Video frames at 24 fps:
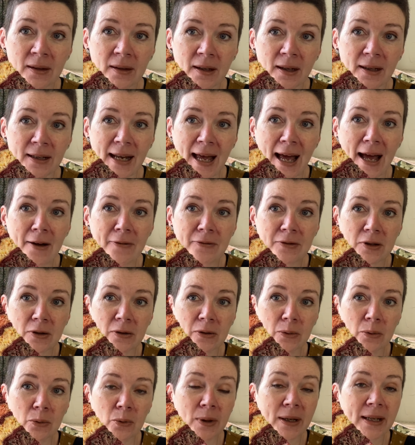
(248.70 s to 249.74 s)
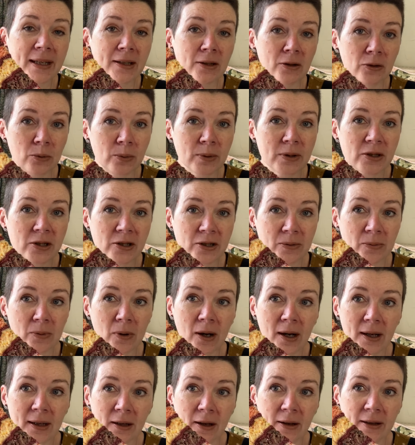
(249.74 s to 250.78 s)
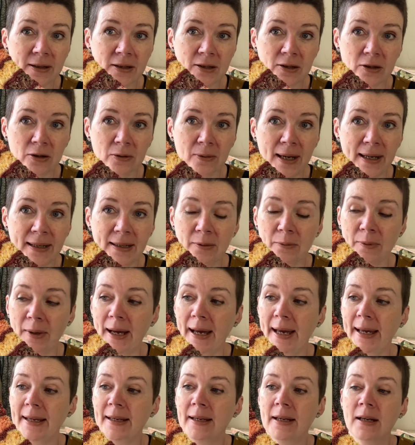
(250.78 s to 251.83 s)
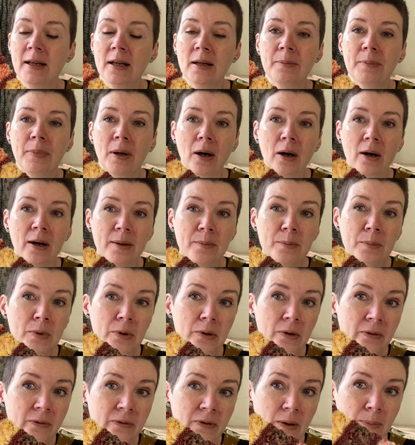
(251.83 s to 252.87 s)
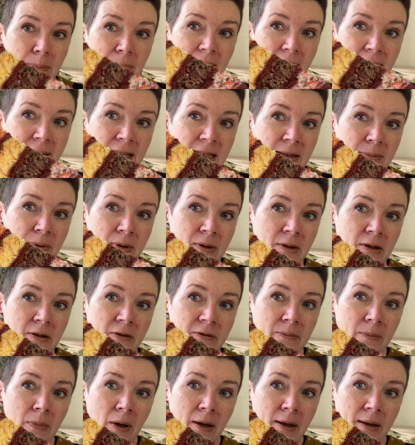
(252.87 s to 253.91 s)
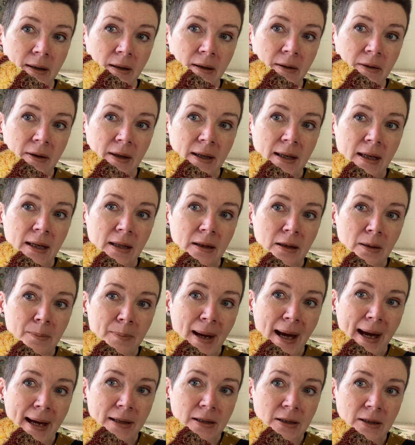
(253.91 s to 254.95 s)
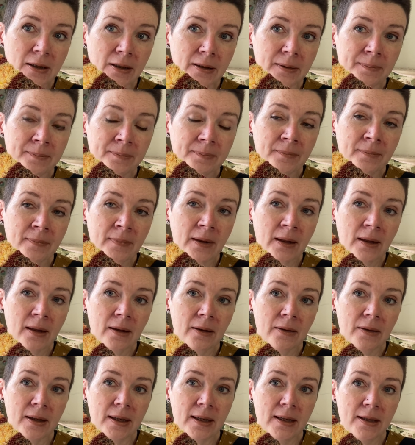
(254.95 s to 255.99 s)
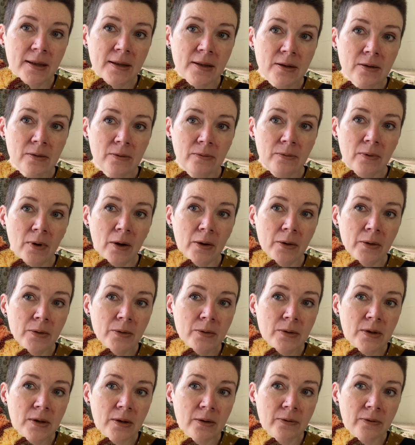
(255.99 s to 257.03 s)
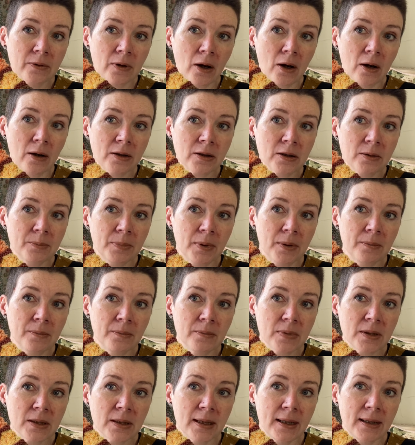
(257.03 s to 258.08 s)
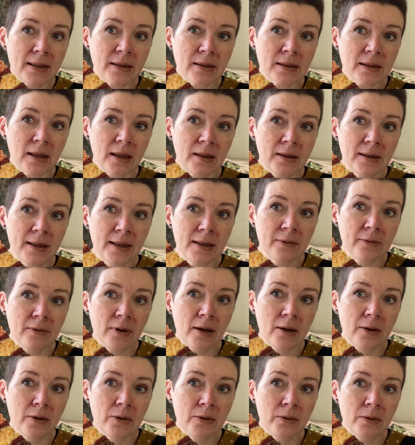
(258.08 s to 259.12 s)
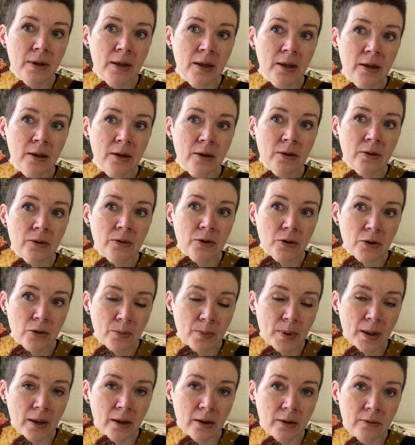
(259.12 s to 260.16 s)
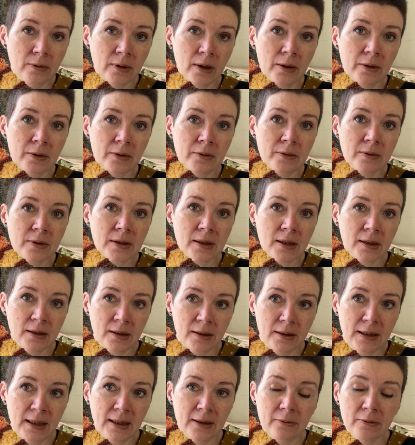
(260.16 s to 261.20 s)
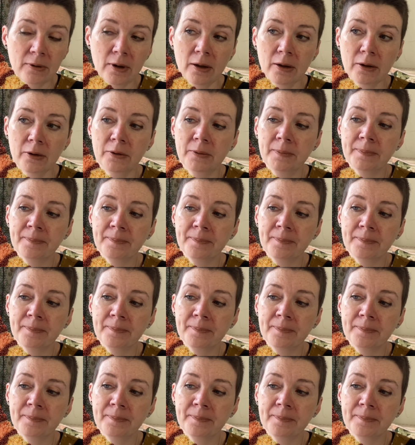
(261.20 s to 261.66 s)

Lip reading: afterthought heel, which is what I like to do anyway, but I moved the placement of mine. I think in the pattern, these rows of garter bumps, it's a knit row, 2 purl rows and a knit row,